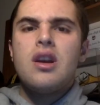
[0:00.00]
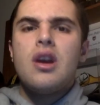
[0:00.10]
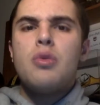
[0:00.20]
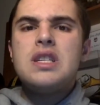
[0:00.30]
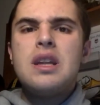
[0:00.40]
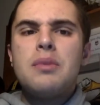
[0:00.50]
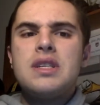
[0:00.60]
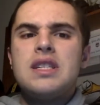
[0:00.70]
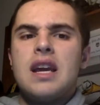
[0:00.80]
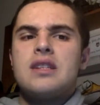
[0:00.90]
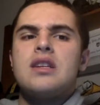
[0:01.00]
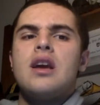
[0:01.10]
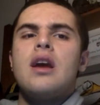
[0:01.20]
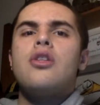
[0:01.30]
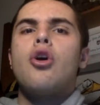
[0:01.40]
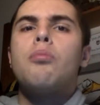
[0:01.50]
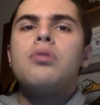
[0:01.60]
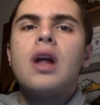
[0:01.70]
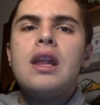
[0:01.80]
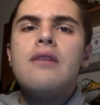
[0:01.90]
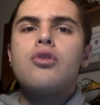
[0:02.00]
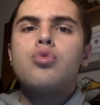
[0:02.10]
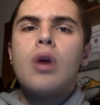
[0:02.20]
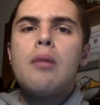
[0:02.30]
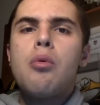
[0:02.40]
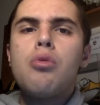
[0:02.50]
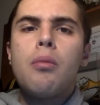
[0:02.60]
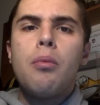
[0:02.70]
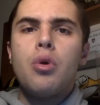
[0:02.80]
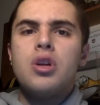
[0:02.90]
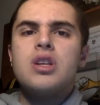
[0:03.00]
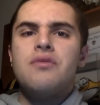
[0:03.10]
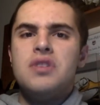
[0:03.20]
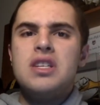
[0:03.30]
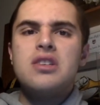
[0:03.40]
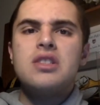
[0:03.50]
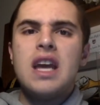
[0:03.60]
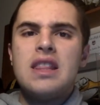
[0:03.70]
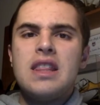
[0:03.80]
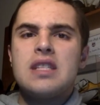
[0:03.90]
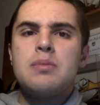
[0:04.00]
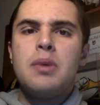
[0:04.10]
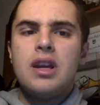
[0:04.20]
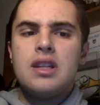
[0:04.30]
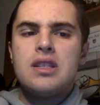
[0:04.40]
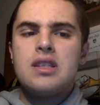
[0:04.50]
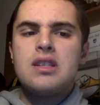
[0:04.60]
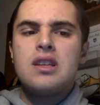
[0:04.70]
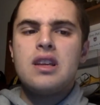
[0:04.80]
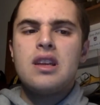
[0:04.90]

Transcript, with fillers: Reason number six there are plenty of credible reports of near death experiences.